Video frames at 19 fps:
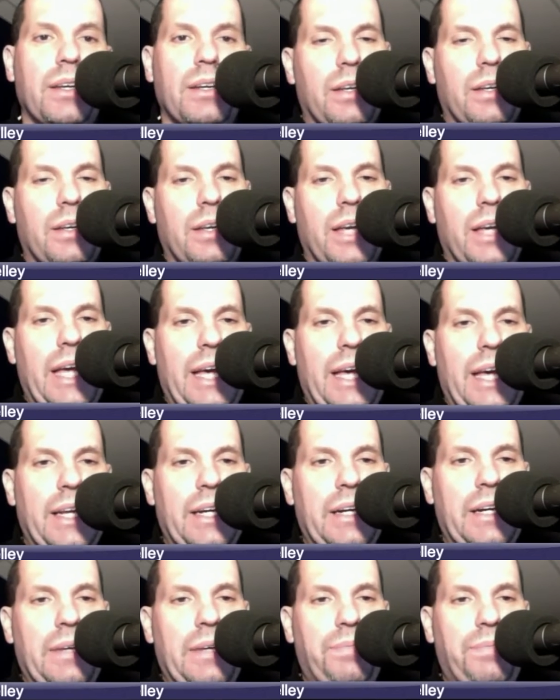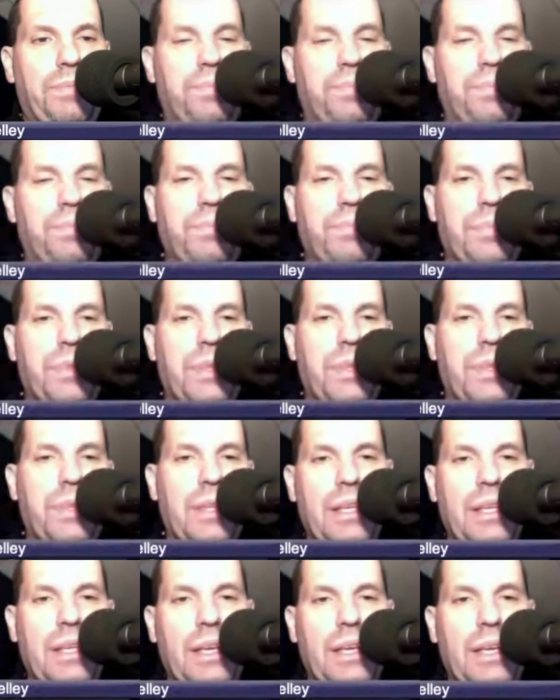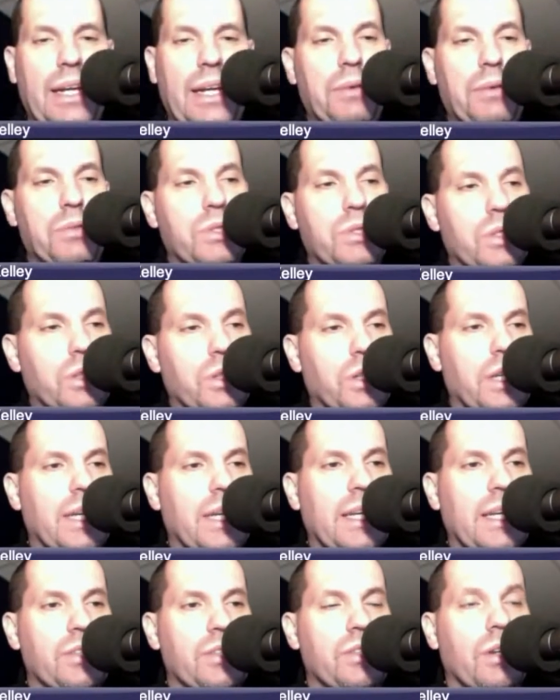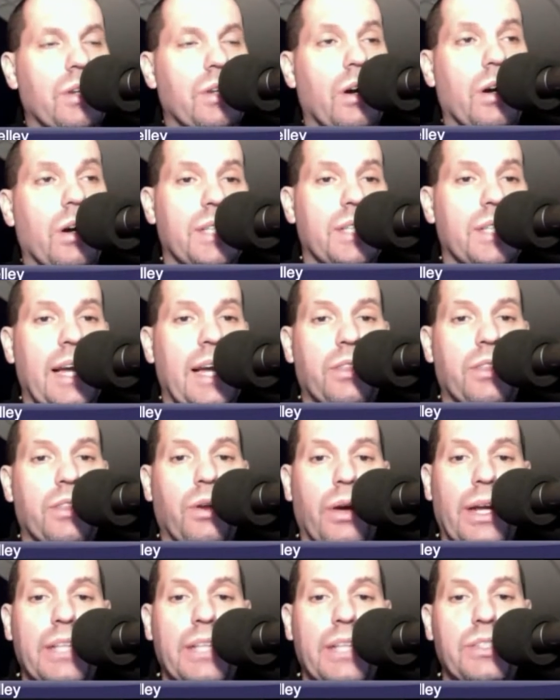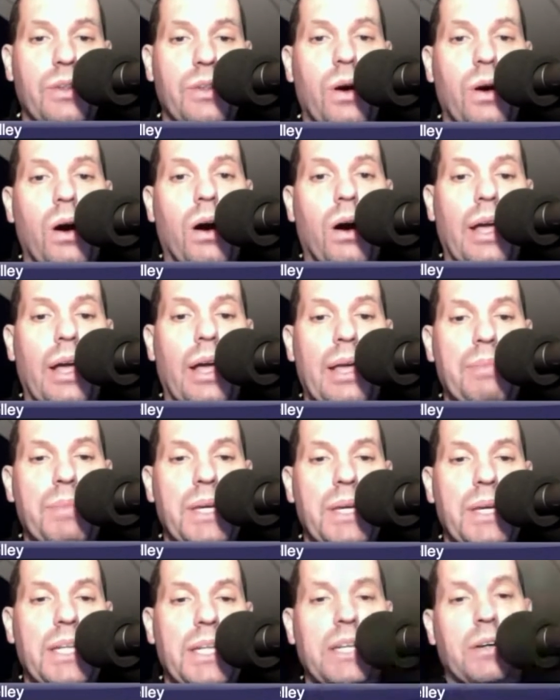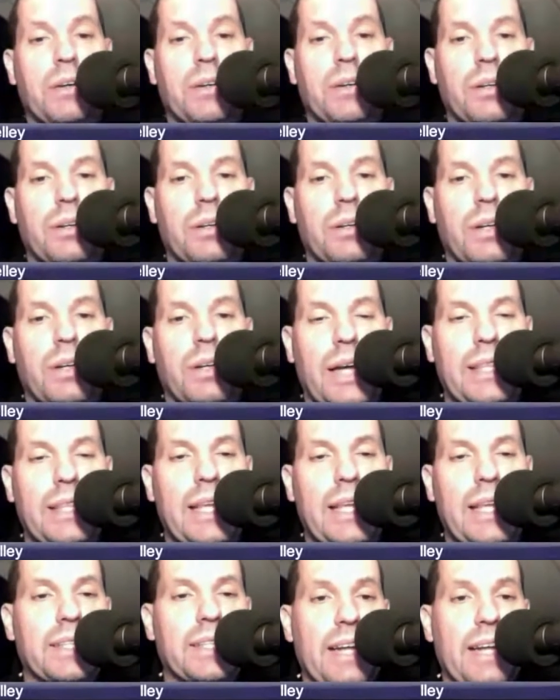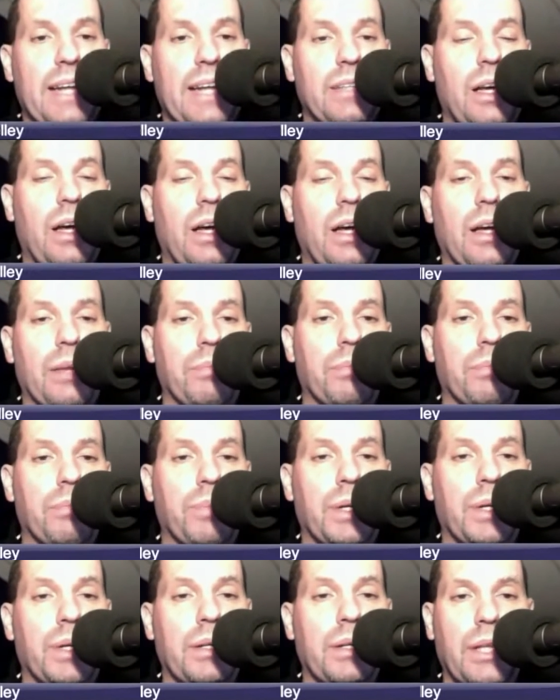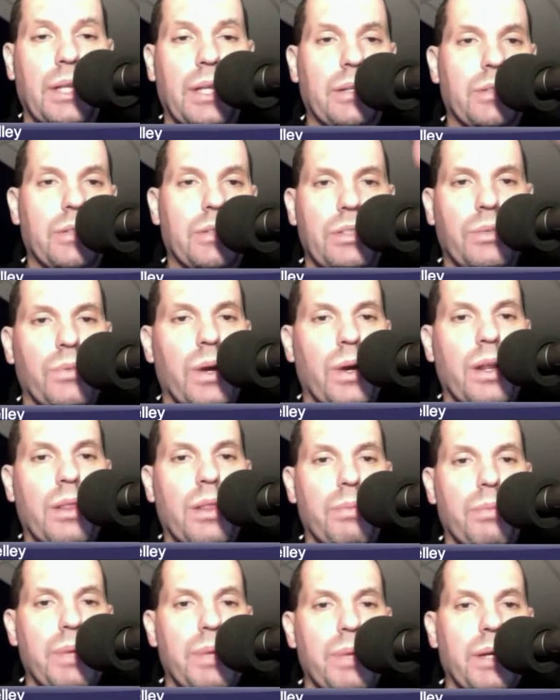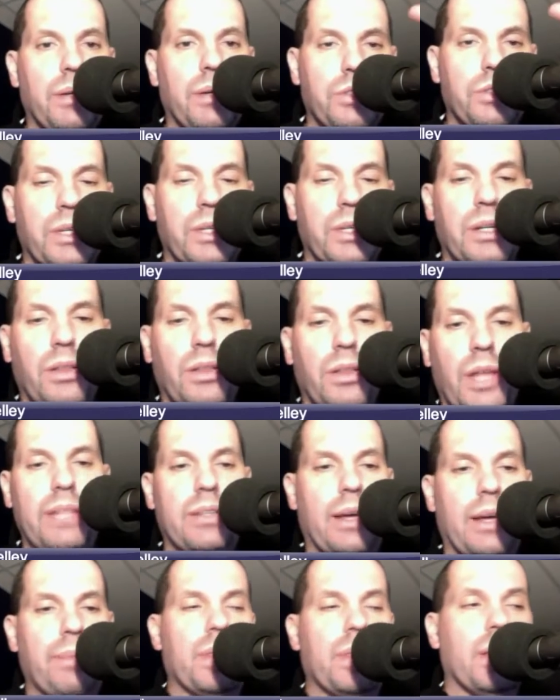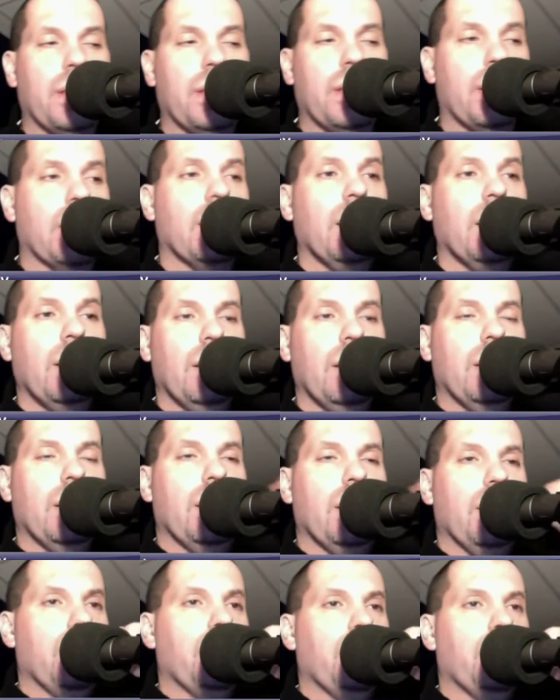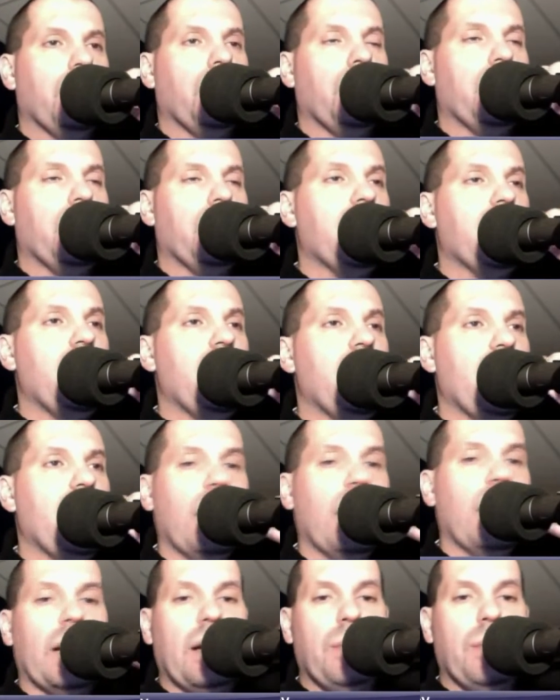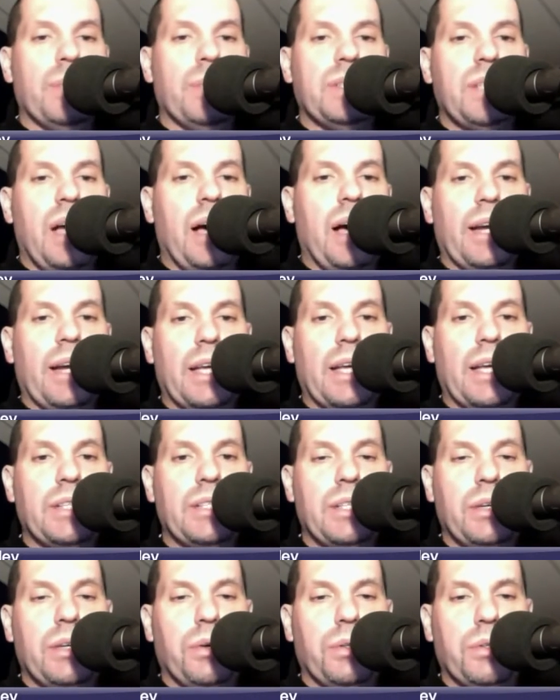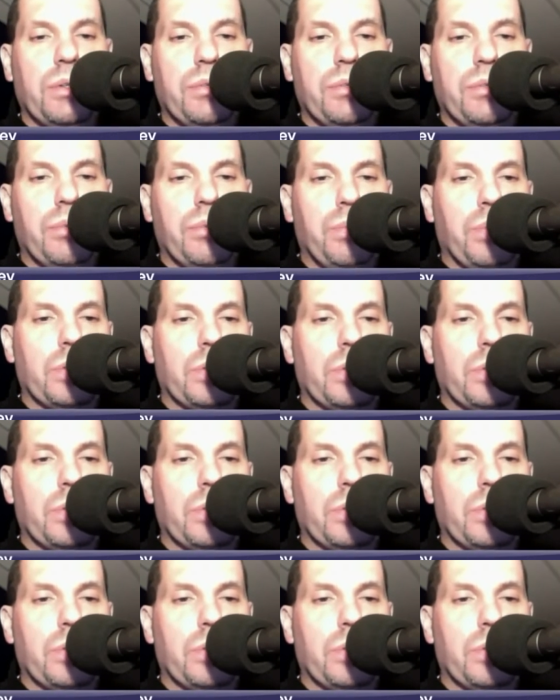And I was looking at the stars, and I thought I saw a meteor at that exact time, but like just a run-of-the-mill streak of light type of thing. And then I come inside, and I see all these reports of a